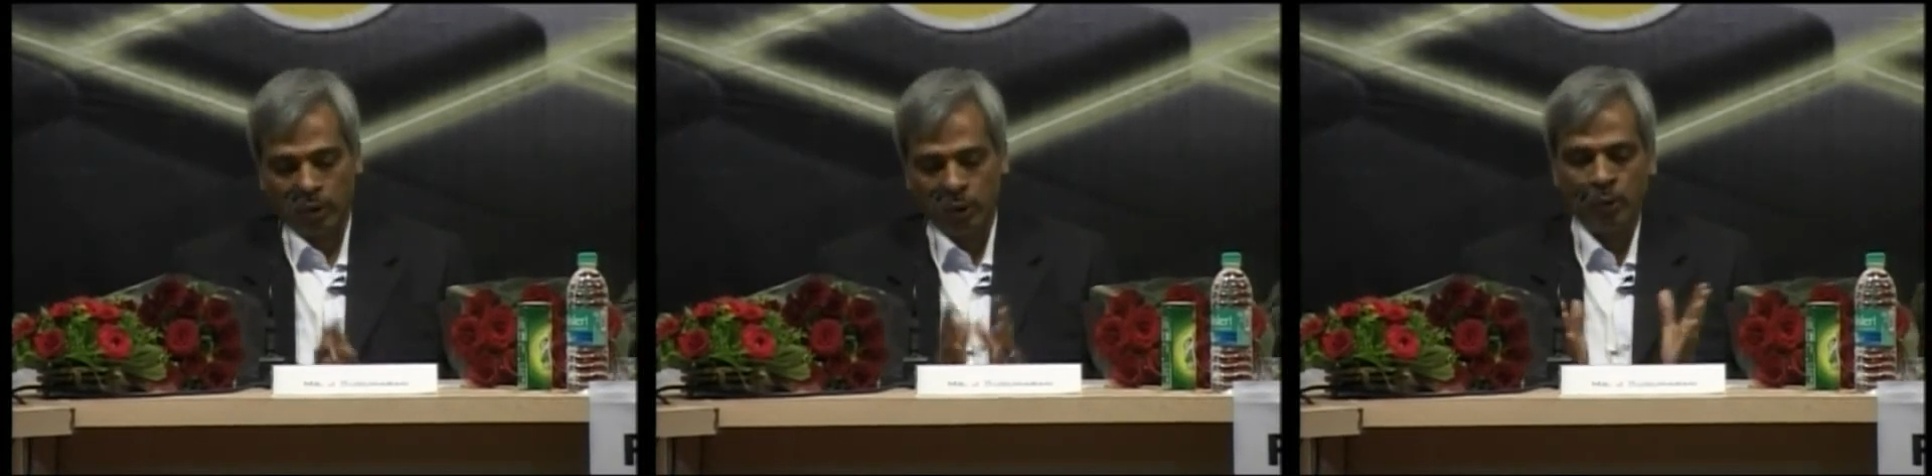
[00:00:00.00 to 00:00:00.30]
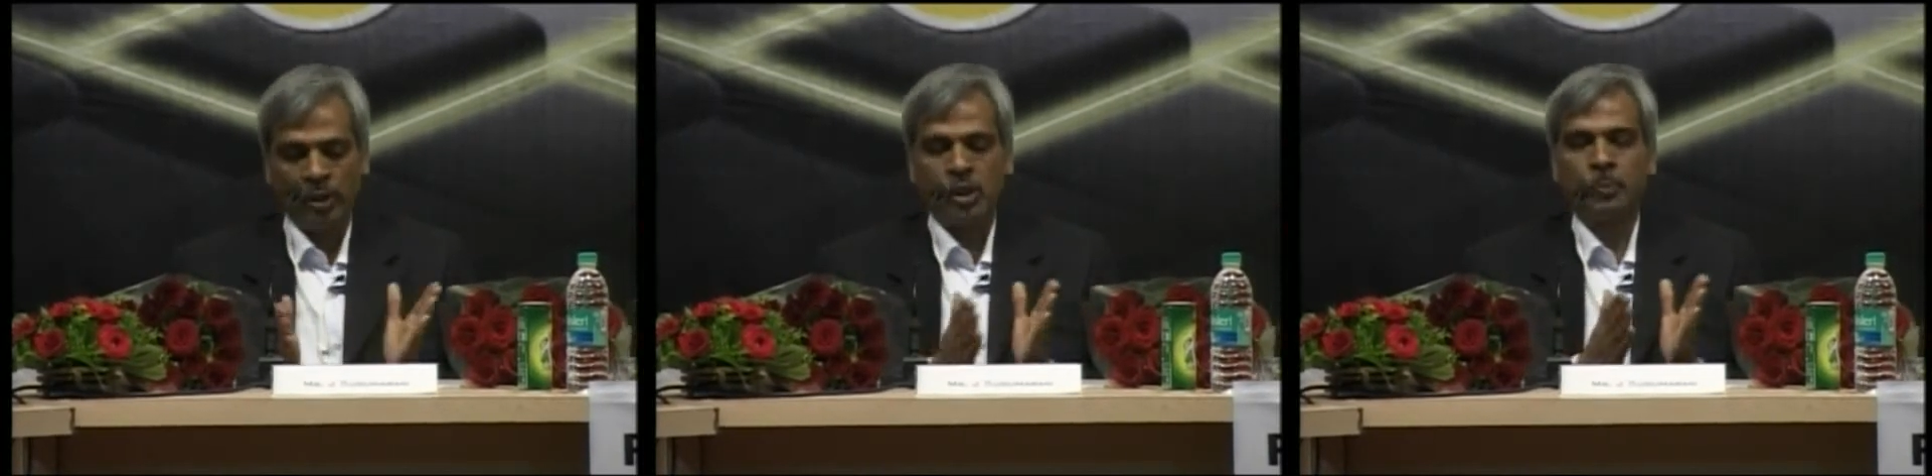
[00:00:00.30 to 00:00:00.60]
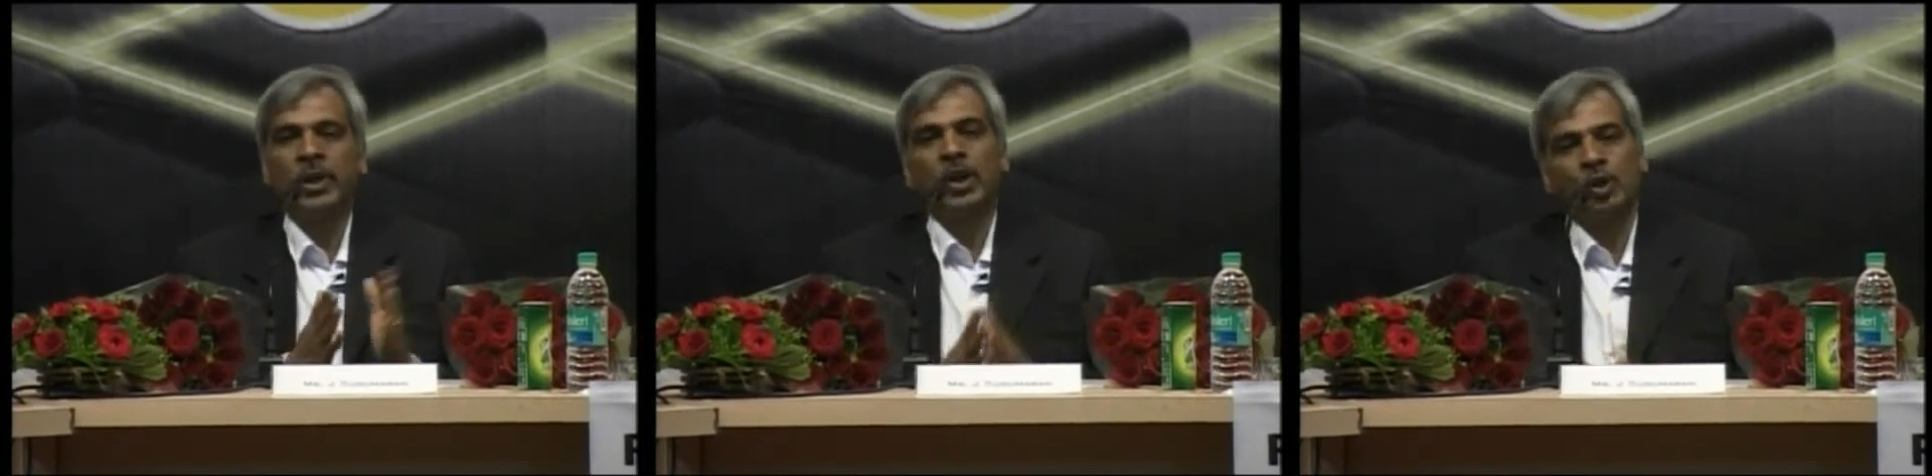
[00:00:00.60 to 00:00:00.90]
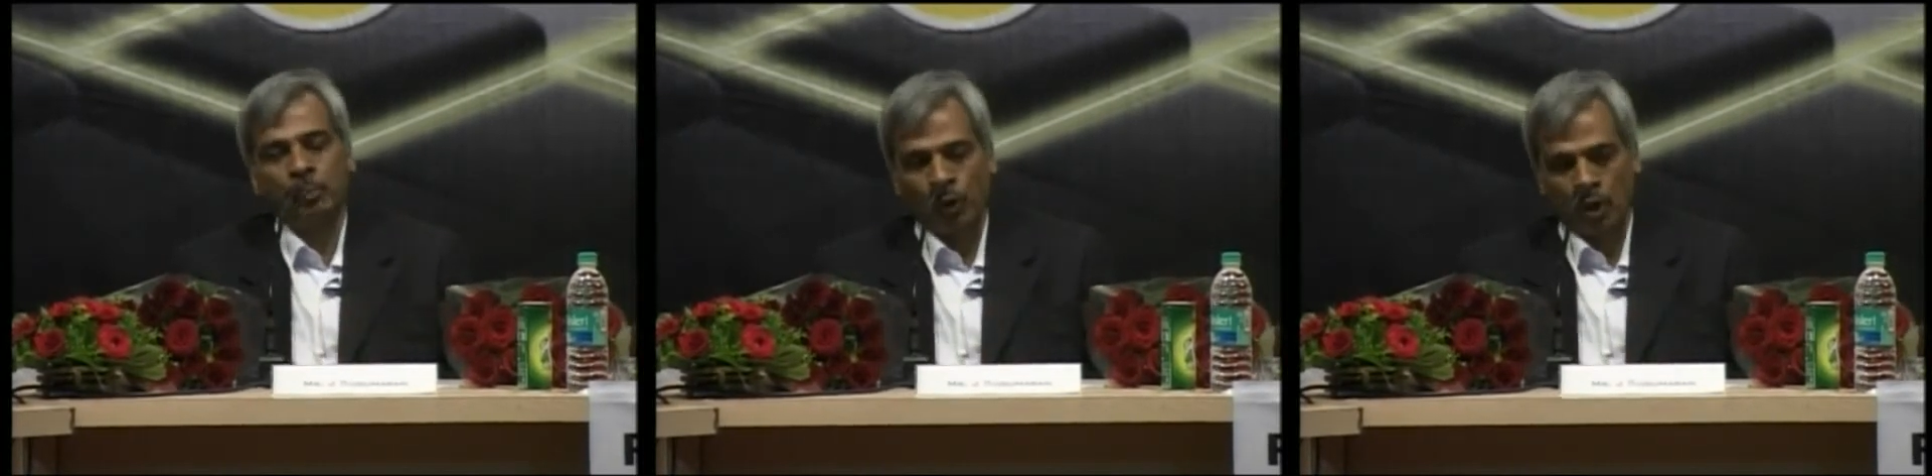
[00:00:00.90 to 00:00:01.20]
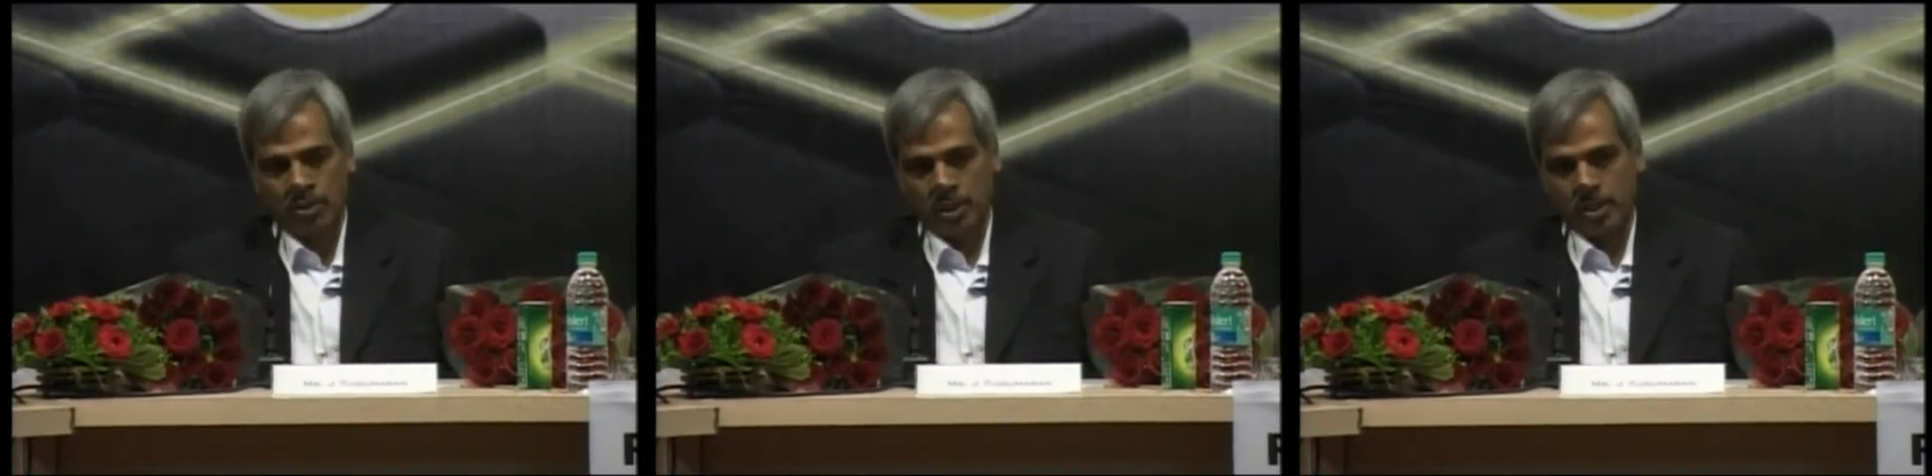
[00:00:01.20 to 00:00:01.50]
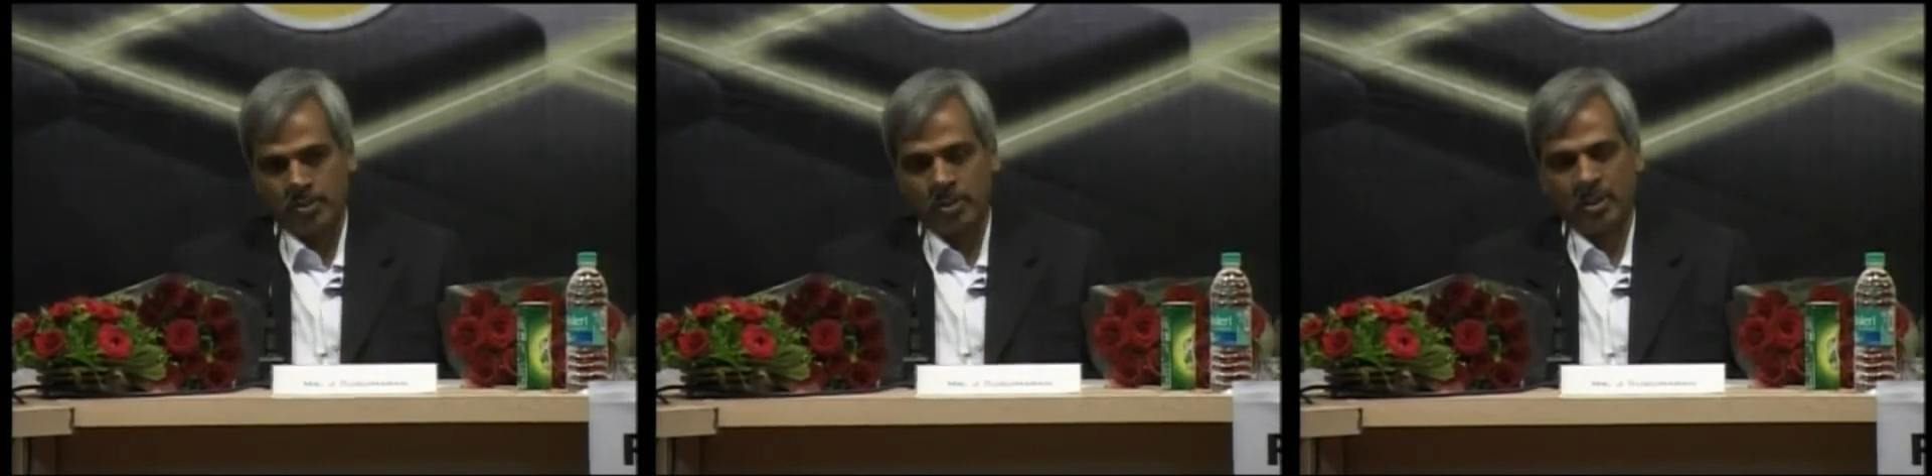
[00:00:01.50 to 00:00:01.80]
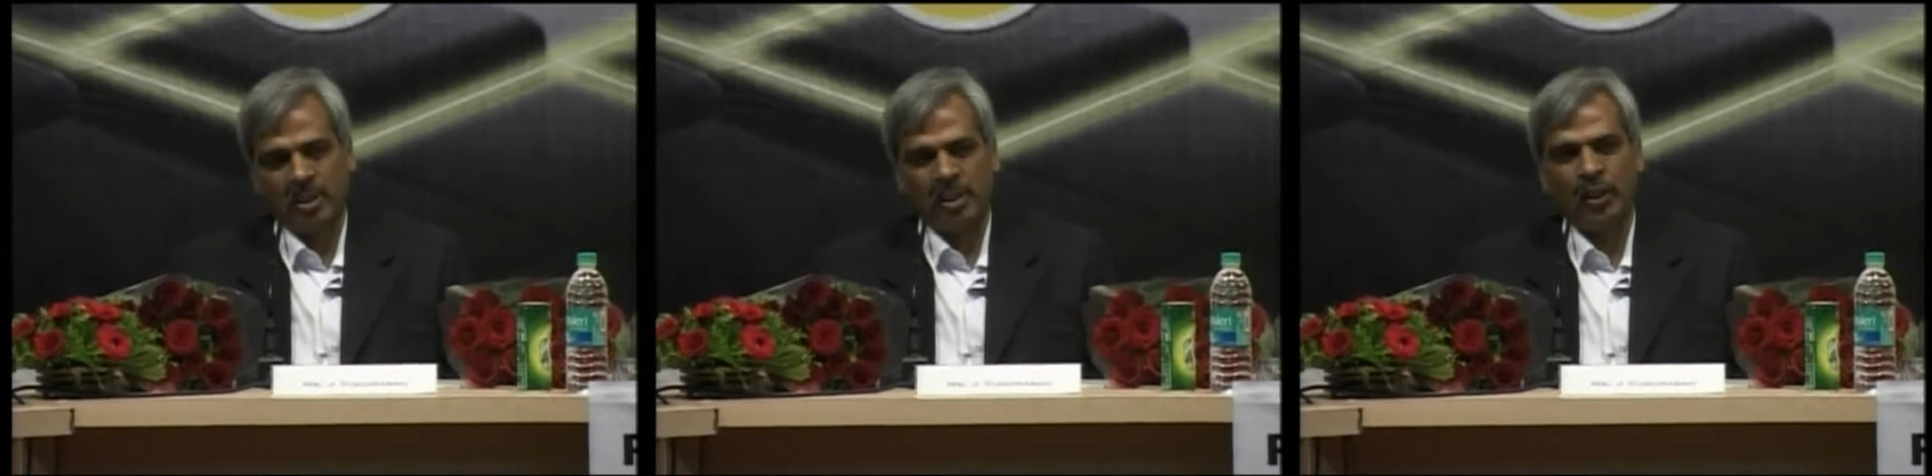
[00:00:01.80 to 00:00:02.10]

During this particular process,